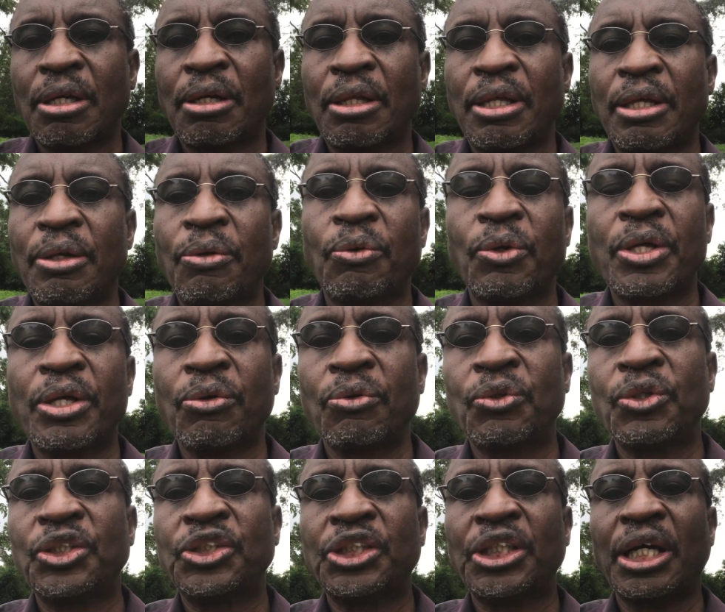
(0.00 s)
he
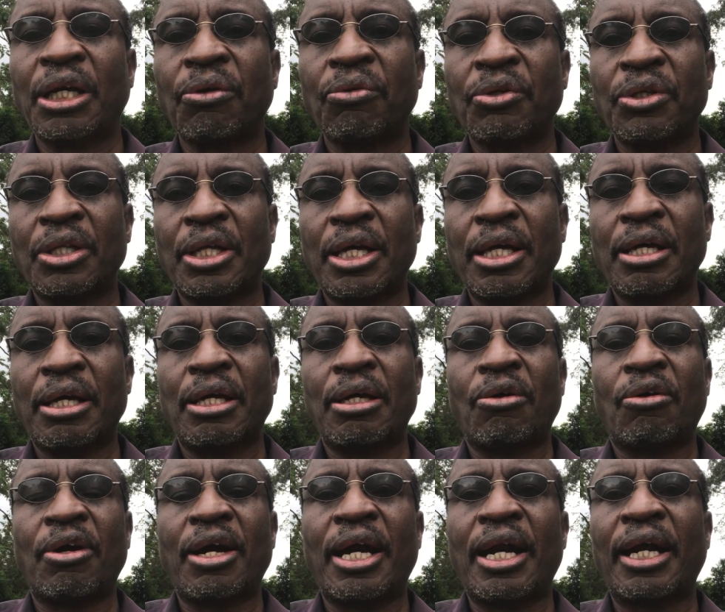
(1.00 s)
would share with the
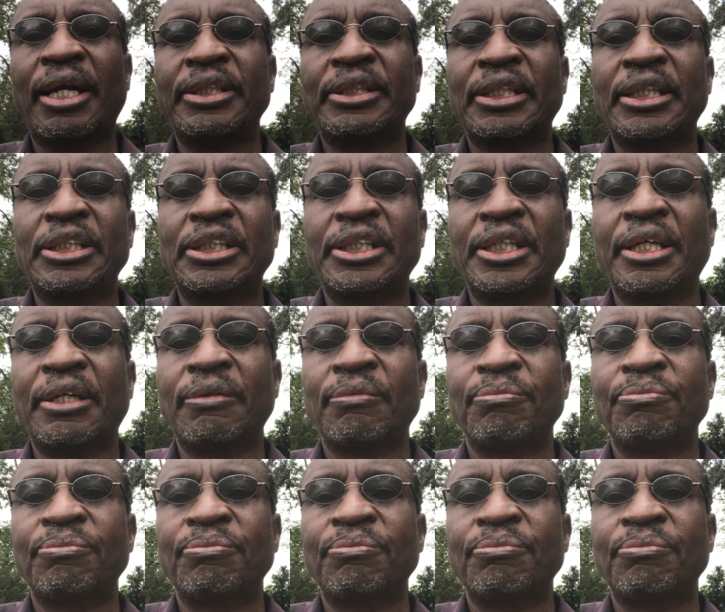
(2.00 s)
organization.